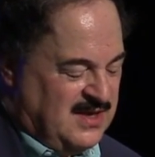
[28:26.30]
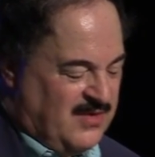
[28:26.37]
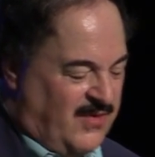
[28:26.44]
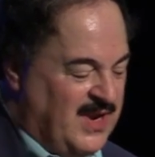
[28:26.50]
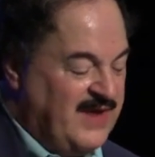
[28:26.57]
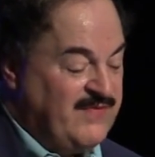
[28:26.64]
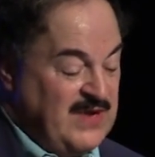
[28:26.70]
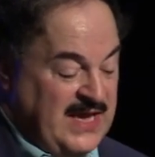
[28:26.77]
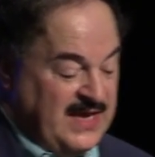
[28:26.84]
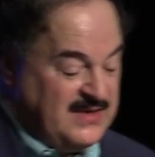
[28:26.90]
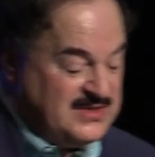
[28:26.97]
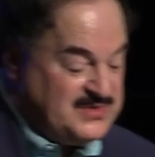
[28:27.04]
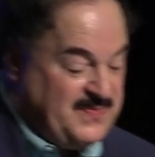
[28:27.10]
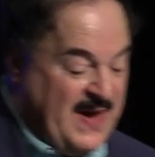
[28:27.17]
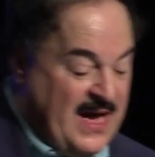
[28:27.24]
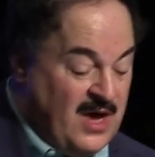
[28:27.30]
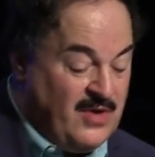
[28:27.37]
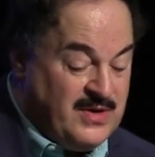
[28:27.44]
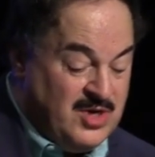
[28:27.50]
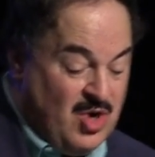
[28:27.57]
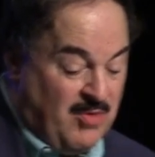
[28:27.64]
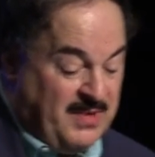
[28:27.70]
While every head is
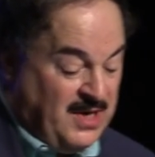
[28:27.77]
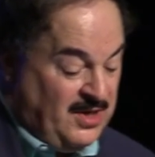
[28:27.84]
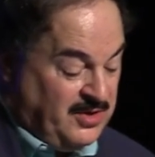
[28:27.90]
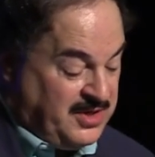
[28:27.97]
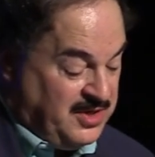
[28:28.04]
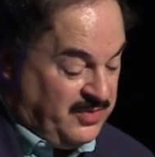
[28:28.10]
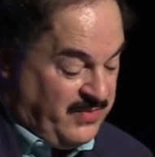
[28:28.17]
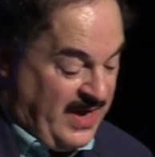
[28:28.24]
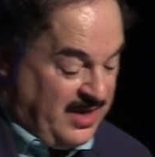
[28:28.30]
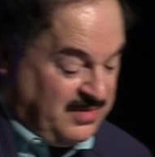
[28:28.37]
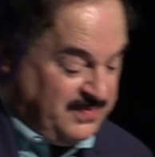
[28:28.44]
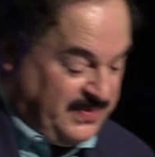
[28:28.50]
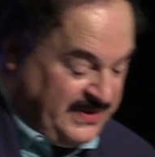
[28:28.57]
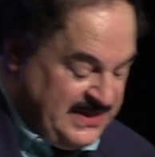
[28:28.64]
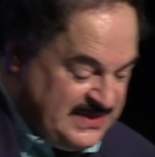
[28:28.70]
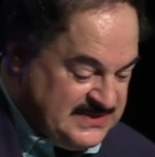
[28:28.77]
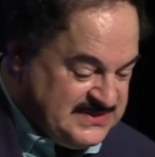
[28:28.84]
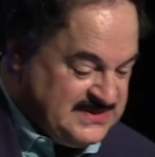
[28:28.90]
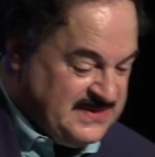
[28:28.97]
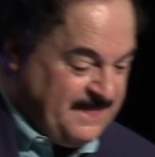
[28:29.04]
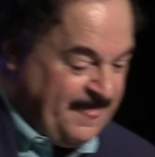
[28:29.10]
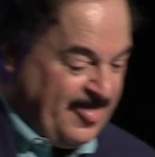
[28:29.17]
bowed and nobody looking around,
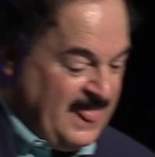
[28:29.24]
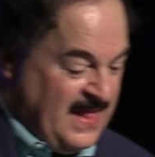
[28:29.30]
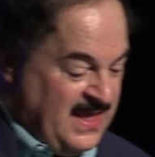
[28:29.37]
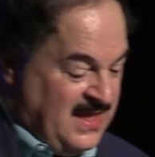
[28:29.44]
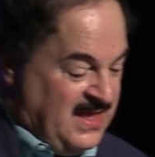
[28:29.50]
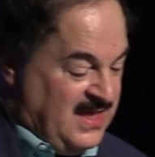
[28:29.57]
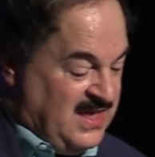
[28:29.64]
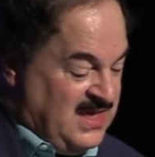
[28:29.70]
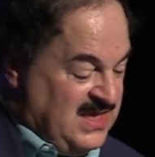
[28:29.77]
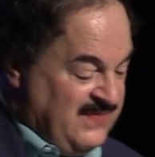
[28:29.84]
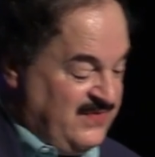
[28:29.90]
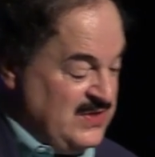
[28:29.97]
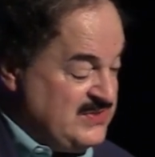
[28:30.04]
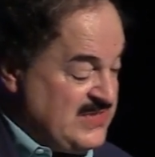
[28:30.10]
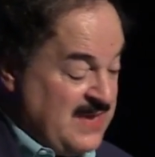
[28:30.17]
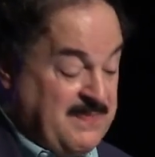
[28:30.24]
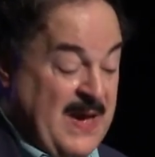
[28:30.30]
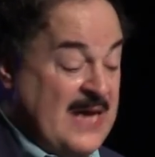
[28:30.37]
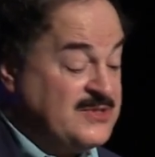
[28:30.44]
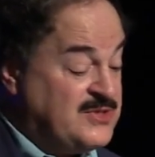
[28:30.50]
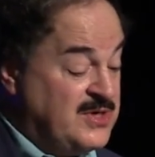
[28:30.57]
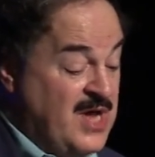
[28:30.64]
please. If you'd say,
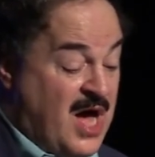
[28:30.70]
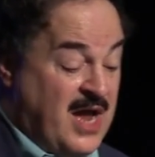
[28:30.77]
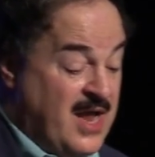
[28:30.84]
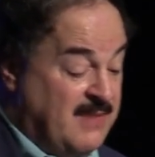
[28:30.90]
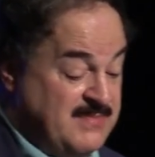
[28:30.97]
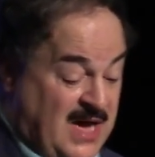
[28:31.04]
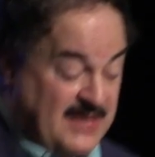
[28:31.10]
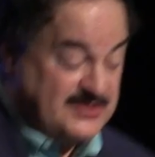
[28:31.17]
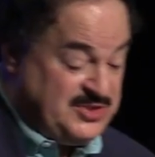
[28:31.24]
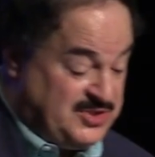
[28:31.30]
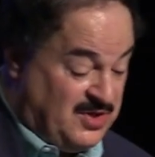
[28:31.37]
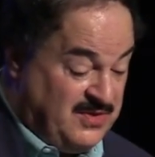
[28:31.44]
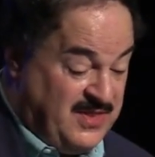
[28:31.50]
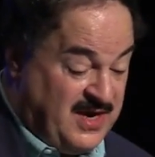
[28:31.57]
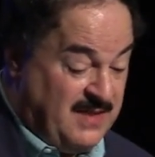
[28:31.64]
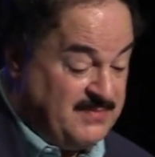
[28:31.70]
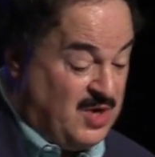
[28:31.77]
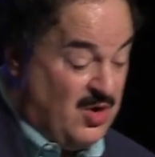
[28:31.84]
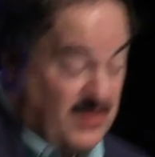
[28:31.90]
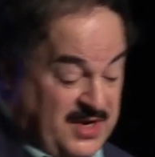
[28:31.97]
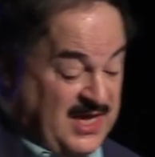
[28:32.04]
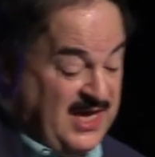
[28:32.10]
Pastor Don, I'm not sure that I'm
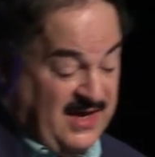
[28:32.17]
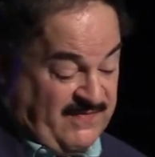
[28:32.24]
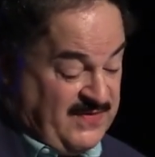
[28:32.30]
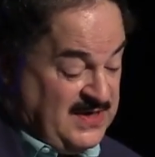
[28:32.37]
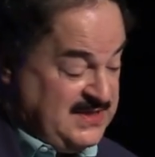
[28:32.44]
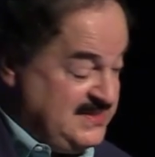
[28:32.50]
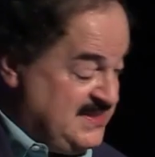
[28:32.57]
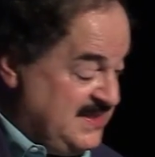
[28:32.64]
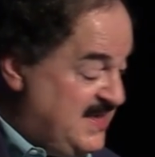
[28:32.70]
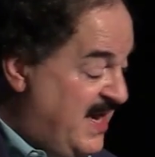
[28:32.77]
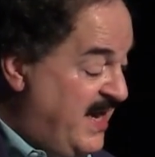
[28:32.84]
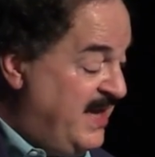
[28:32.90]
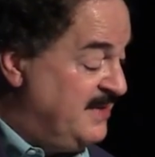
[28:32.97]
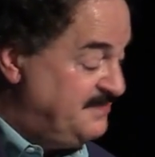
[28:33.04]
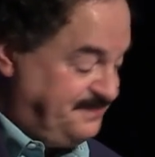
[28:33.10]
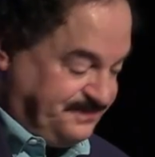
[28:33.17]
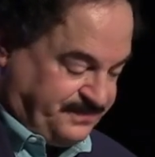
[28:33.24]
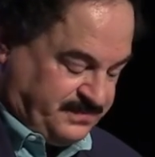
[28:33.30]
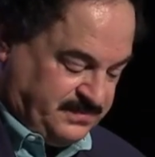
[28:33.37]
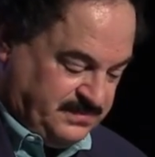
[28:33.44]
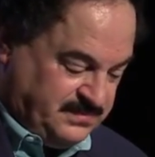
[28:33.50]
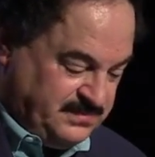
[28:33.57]
going to heaven, and today
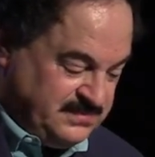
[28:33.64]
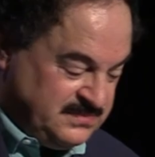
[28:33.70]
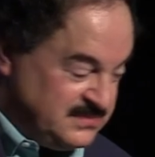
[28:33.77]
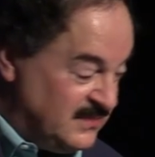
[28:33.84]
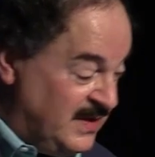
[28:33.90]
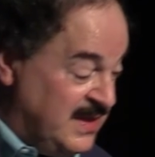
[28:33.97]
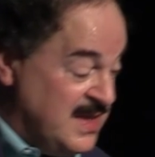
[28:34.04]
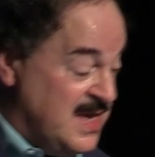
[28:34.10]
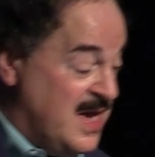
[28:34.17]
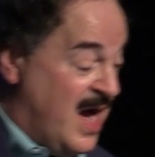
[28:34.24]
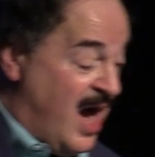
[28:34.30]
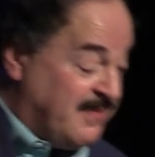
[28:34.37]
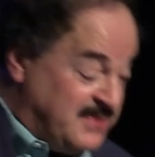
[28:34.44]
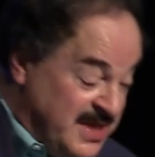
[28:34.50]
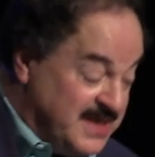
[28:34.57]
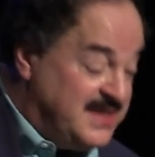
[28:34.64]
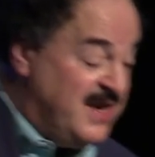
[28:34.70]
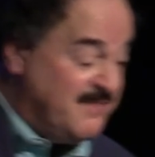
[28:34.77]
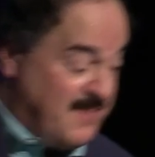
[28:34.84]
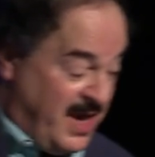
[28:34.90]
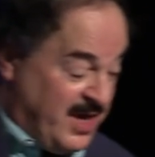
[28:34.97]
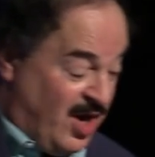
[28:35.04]
I'm going to
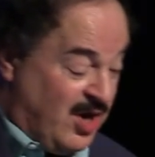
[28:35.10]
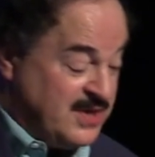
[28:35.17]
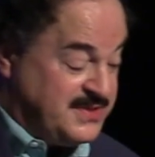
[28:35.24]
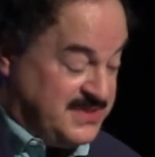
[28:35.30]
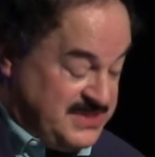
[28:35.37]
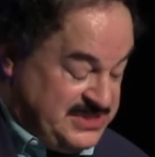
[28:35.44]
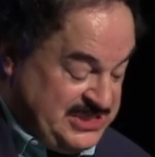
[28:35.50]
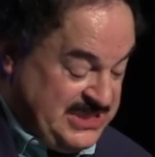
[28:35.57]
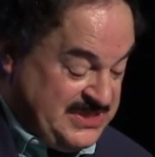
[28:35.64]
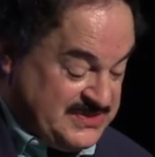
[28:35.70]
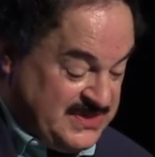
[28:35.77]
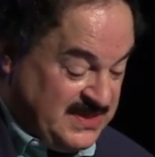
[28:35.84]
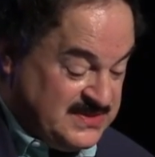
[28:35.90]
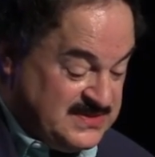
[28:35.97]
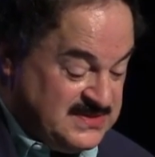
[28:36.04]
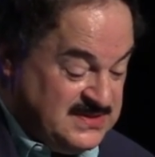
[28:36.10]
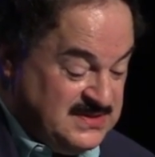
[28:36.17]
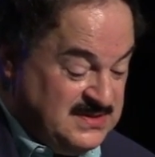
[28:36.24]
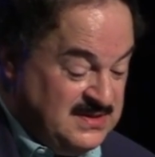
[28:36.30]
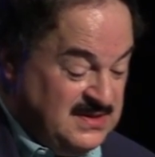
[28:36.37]
give my heart to Jesus.